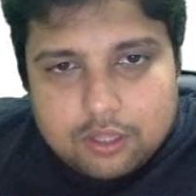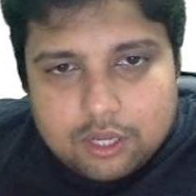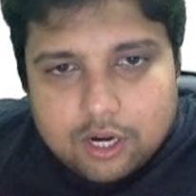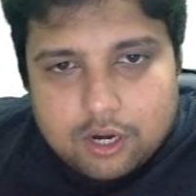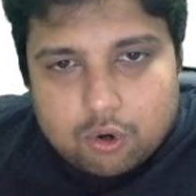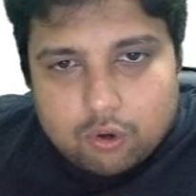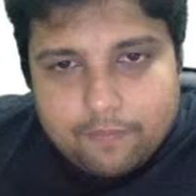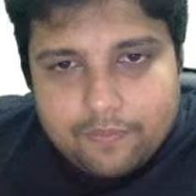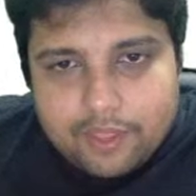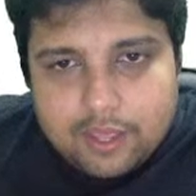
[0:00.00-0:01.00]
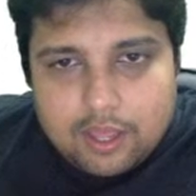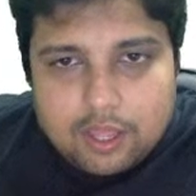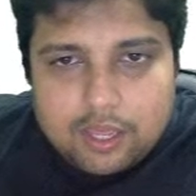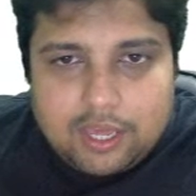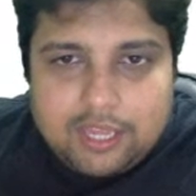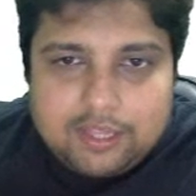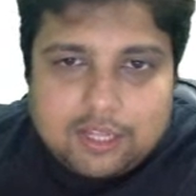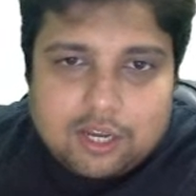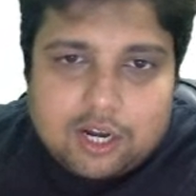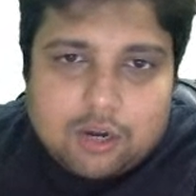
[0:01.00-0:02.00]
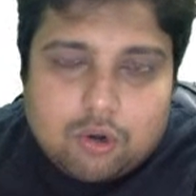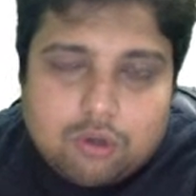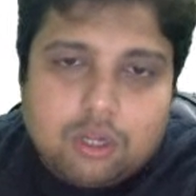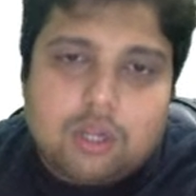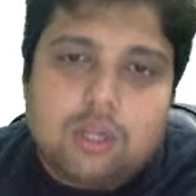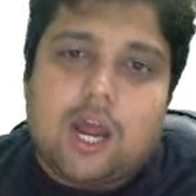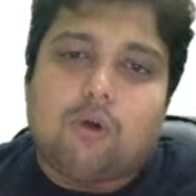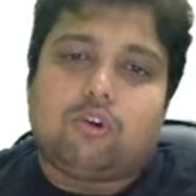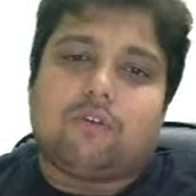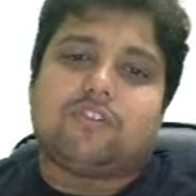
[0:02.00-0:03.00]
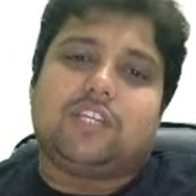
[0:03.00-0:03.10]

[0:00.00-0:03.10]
Third row. In the third row, out of